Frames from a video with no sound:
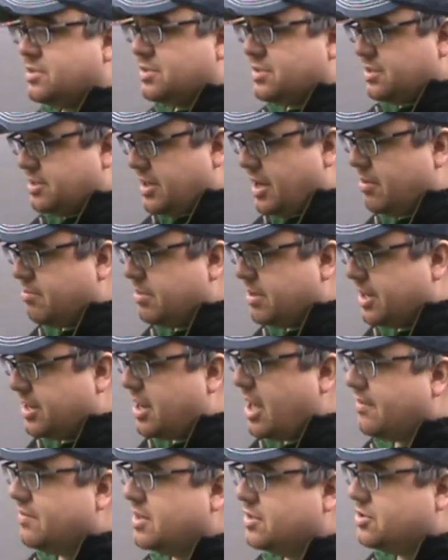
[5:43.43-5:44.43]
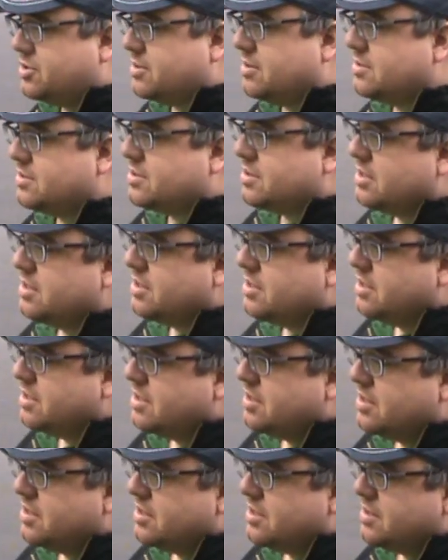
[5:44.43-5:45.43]
good, yeah, good. we did have insurance. That's good to
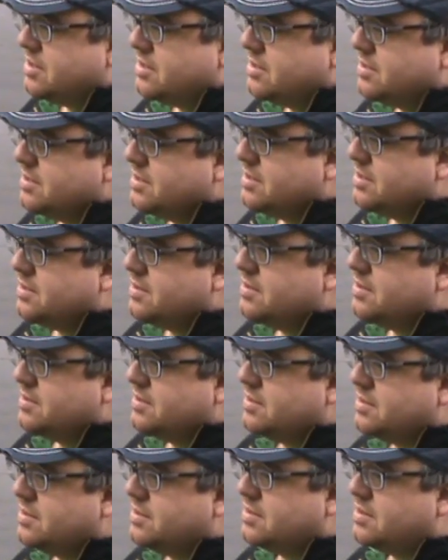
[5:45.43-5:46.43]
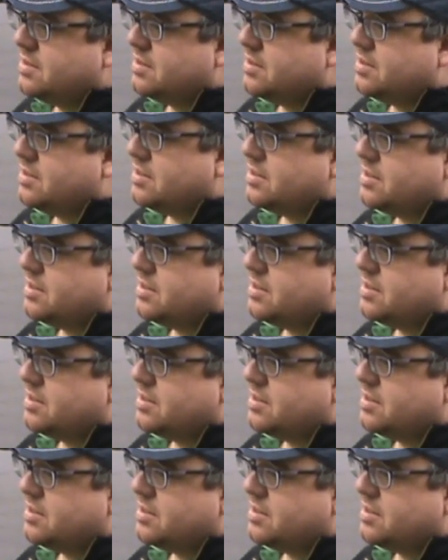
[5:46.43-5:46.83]
hear. Um, um